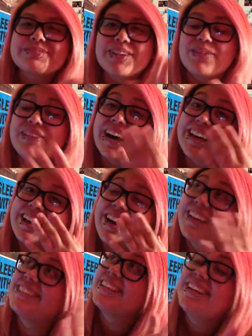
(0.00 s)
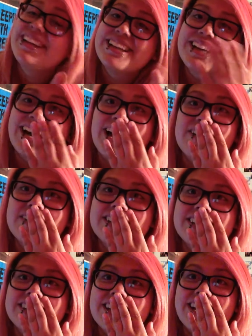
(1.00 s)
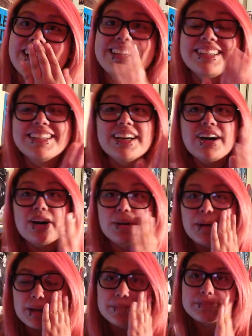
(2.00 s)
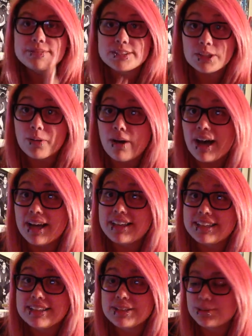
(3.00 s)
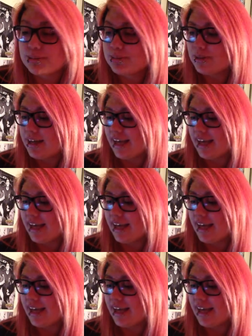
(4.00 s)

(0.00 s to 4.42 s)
my god. I'm gonna die. Okay. So I need to